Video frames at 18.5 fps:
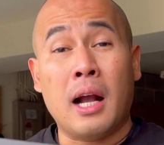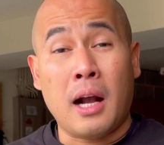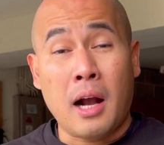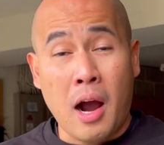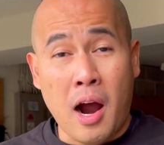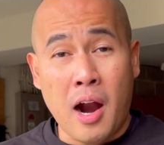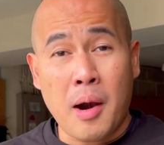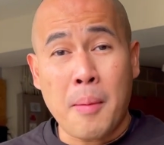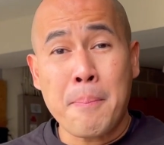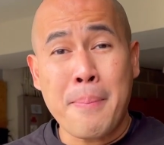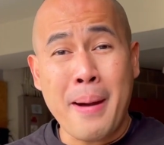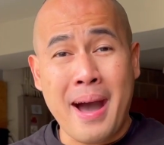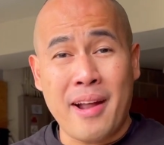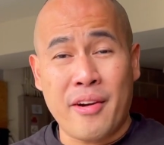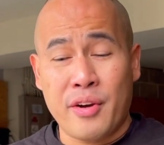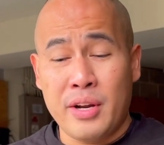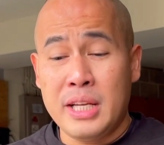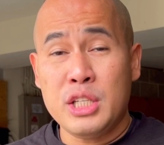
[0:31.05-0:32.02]
car
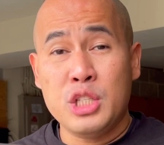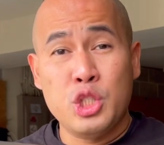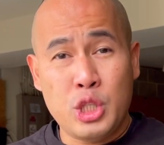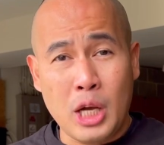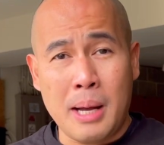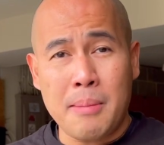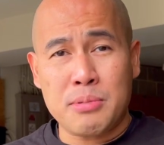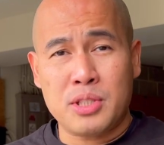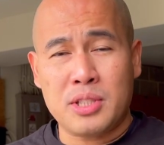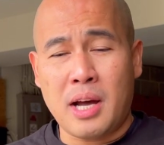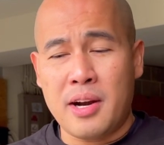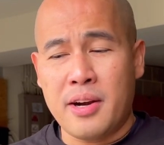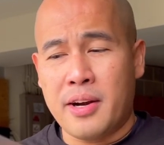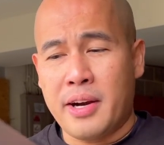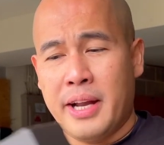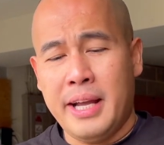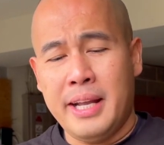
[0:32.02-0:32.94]
battery jump starter.